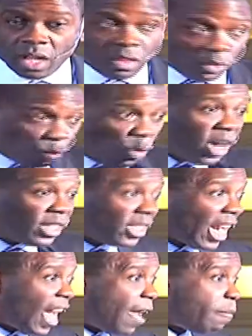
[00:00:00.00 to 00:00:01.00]
There was one
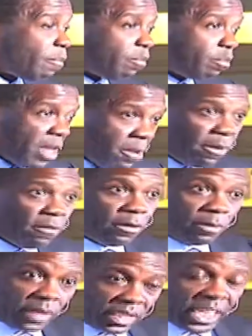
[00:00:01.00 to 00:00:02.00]
time, people
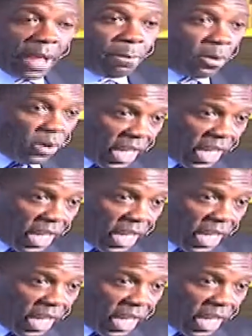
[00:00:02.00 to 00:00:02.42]
from the temple